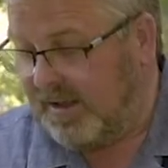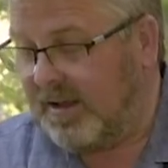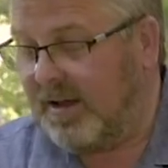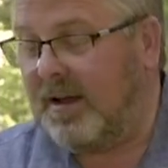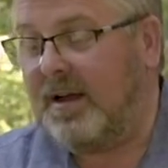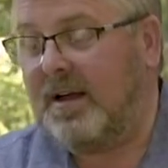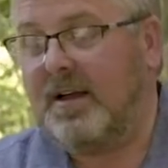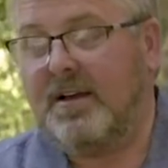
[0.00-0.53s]

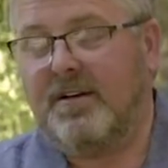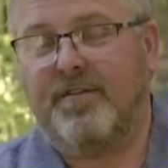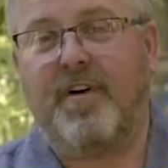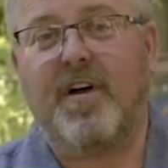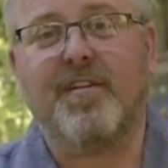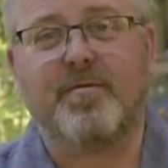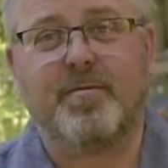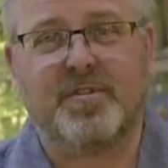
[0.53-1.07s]

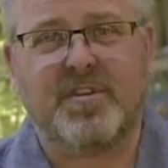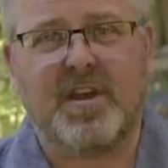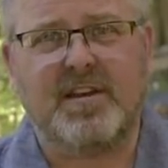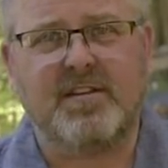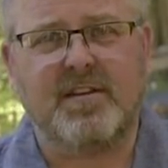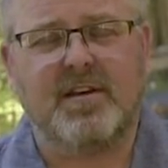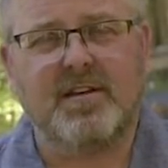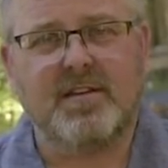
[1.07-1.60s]

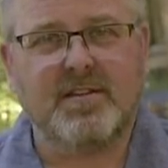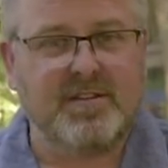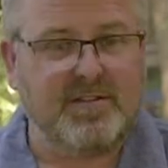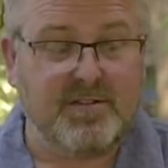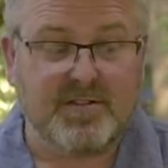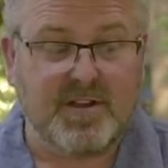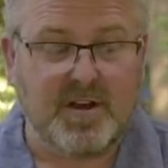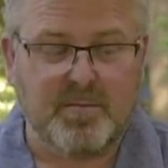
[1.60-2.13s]
5%,
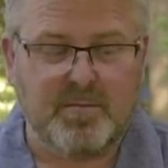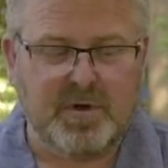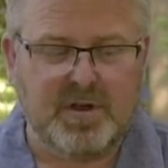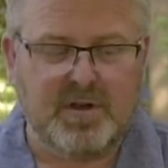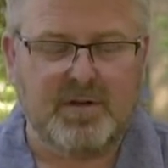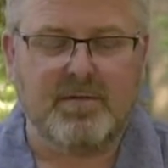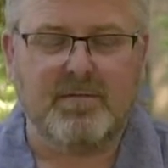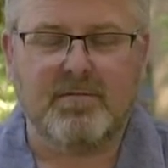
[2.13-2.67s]
this is going to
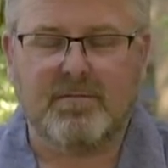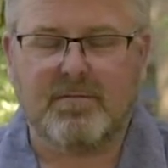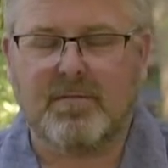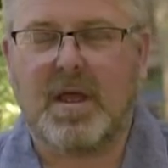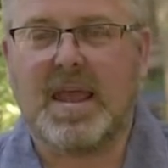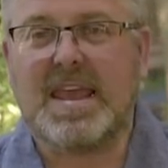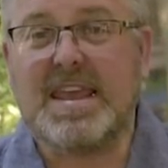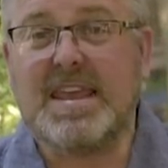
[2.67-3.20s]
burn
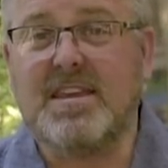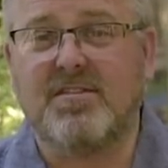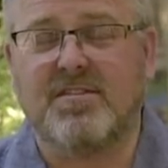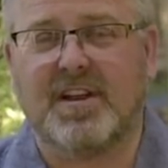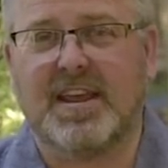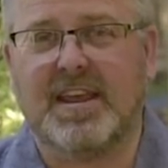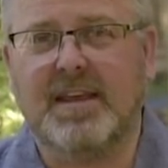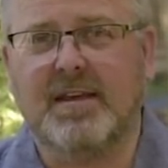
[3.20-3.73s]

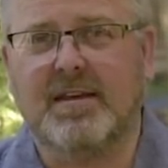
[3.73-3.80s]
easily.